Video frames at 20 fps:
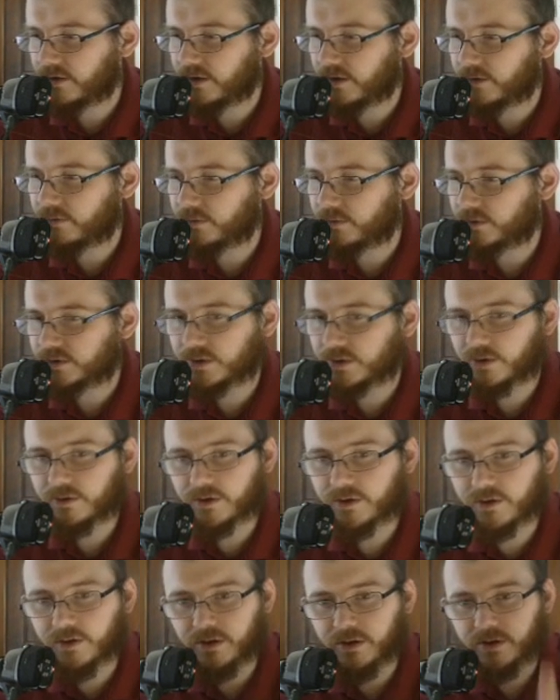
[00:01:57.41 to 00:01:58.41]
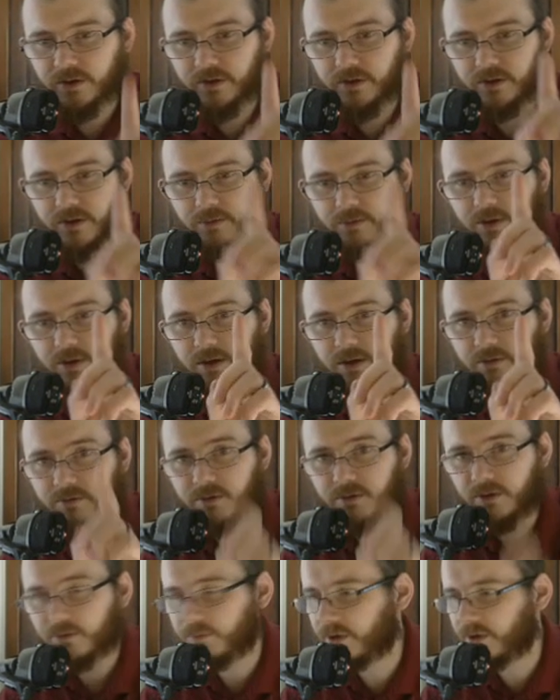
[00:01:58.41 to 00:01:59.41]
Like we were showing above
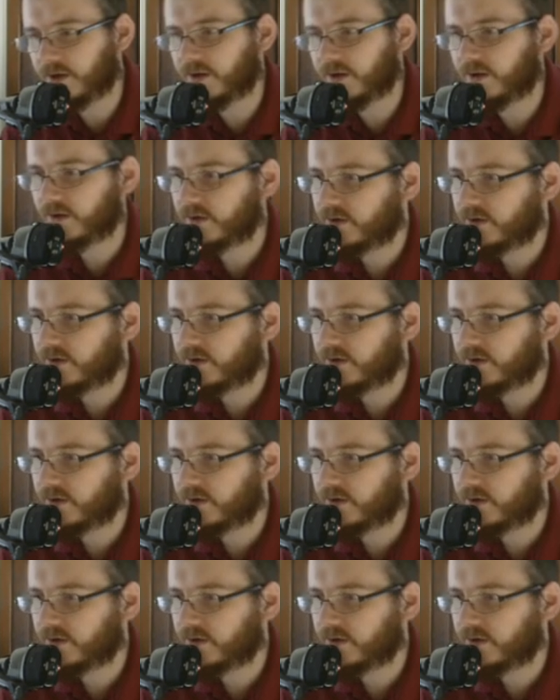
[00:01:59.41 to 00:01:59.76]
in the beginning.